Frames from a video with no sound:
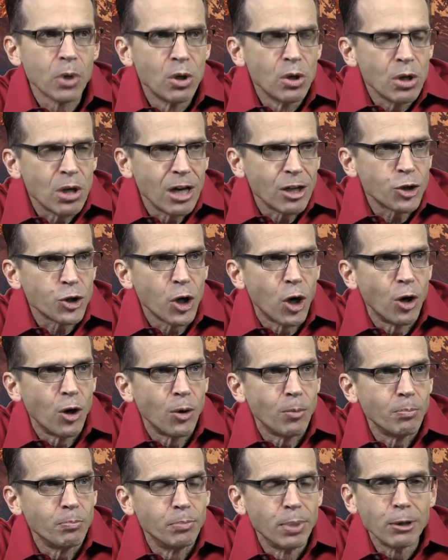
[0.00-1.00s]
I saw
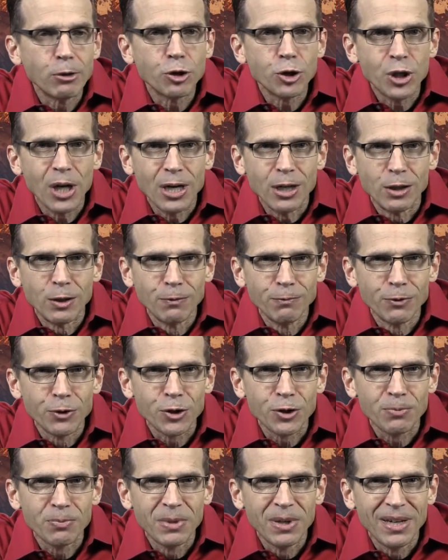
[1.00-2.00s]

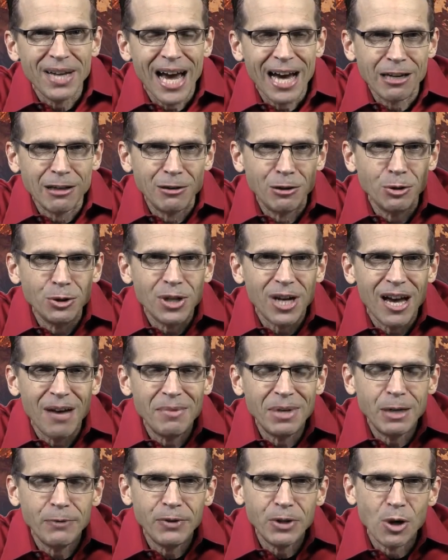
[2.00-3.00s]
bookshelves. Hallelujah. How
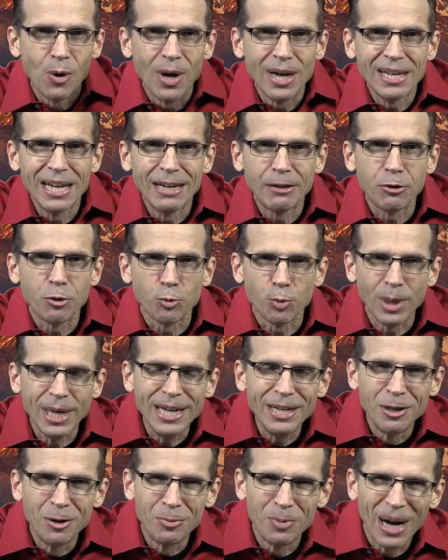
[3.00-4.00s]
many of you know I like to
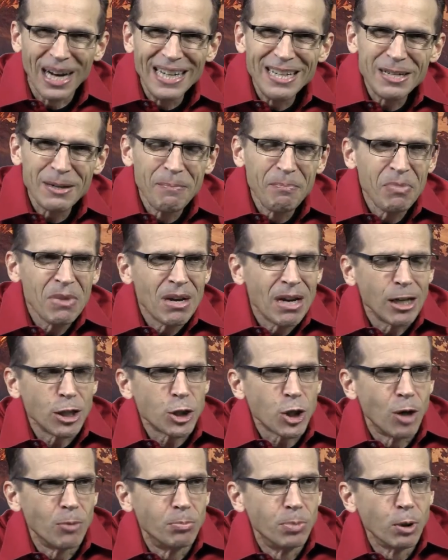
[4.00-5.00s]
read and write? I
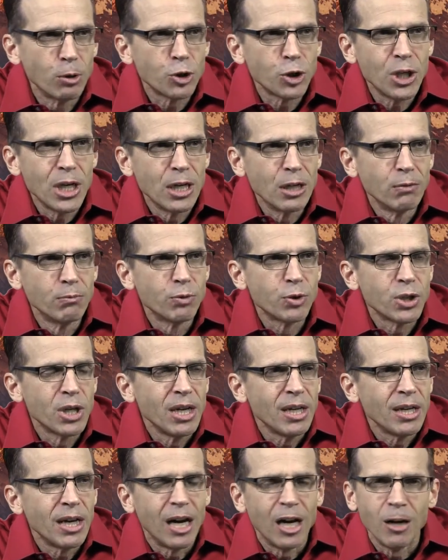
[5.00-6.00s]
saw bookshelves,
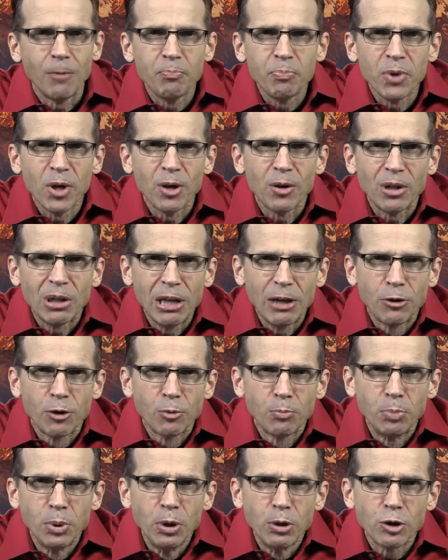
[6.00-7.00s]
uh, leather
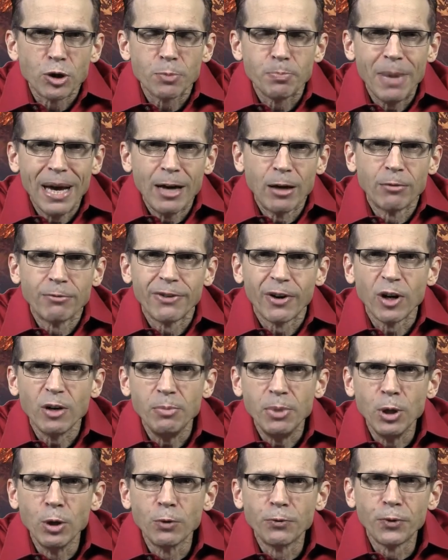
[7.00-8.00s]
books bound very
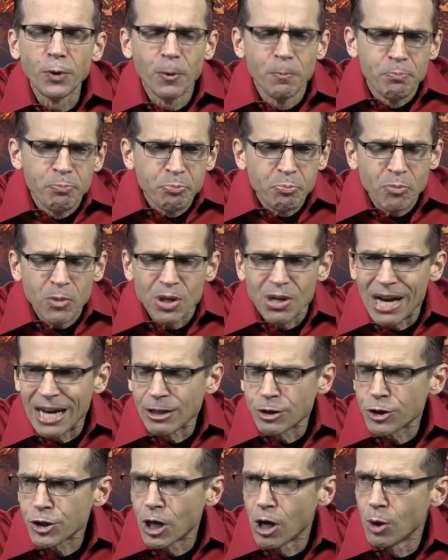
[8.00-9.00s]
beautiful. I
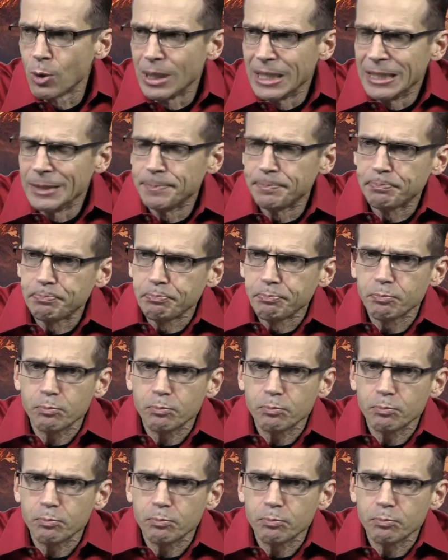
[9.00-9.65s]
saw um,